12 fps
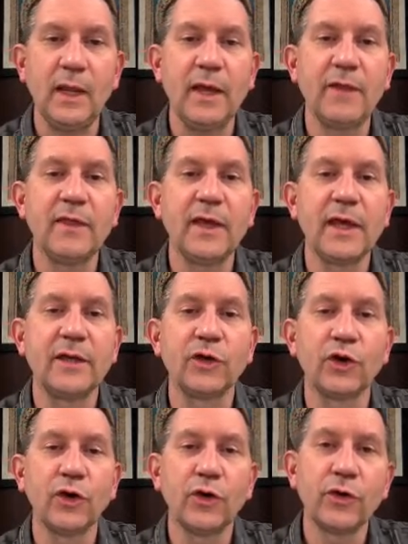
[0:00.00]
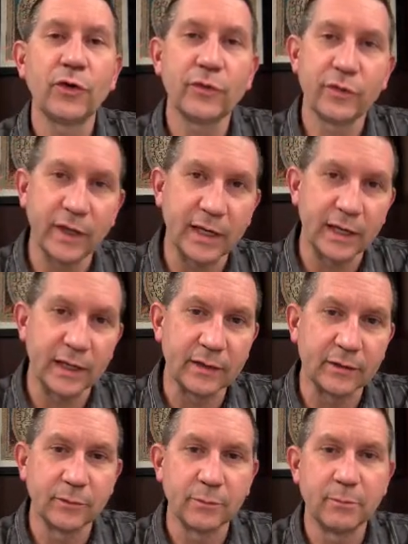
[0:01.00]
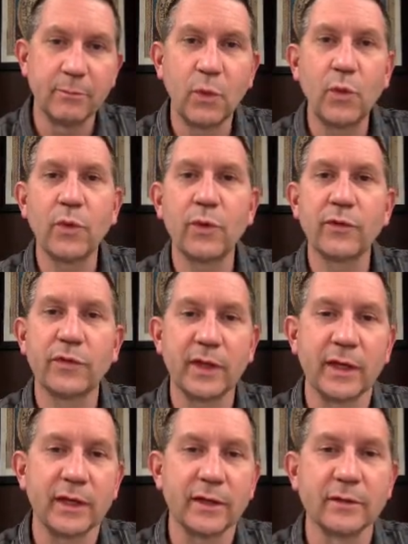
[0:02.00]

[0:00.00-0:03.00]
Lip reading: And then than, more than.